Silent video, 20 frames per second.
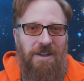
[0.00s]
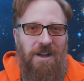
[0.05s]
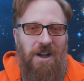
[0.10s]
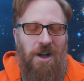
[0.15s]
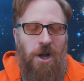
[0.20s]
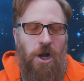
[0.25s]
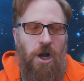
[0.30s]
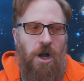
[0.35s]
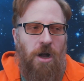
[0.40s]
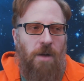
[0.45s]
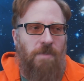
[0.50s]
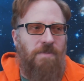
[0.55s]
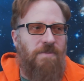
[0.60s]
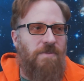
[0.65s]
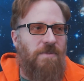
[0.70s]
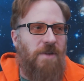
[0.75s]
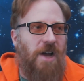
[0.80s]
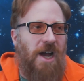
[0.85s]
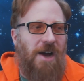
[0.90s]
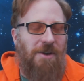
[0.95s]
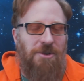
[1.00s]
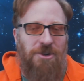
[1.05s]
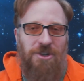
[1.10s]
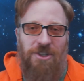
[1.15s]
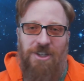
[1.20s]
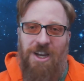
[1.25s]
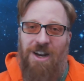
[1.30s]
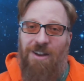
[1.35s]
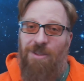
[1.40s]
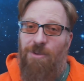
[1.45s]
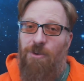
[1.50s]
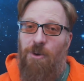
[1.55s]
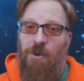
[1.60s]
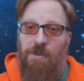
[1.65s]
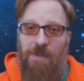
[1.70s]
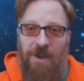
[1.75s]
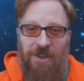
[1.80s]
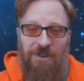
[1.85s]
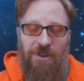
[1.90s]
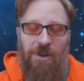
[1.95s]
I was just kind of
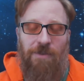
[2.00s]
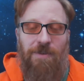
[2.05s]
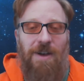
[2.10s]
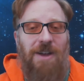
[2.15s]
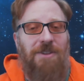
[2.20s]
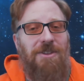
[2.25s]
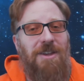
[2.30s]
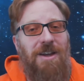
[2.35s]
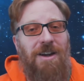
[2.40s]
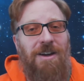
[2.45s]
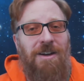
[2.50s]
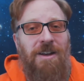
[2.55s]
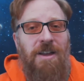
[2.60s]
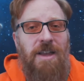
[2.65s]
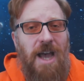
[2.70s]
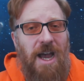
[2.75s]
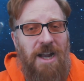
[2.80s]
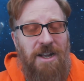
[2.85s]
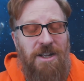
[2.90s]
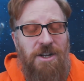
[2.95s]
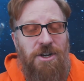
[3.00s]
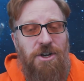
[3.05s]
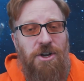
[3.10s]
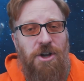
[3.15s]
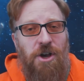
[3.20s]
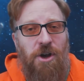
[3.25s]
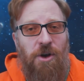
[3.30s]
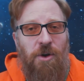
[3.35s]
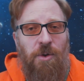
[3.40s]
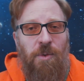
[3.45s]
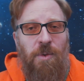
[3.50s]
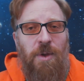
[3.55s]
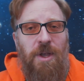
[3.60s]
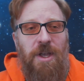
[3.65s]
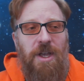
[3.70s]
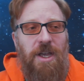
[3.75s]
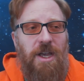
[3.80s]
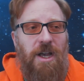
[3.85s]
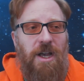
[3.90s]
throwing myself out there. I didn't know,